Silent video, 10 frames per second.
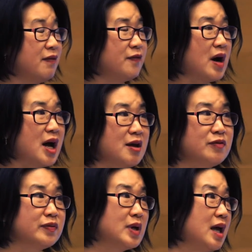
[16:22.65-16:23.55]

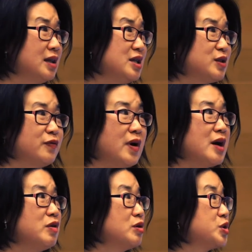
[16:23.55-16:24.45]
at least
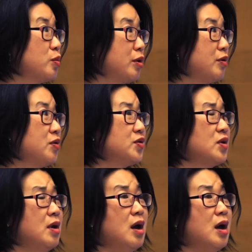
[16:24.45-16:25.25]
5 years worth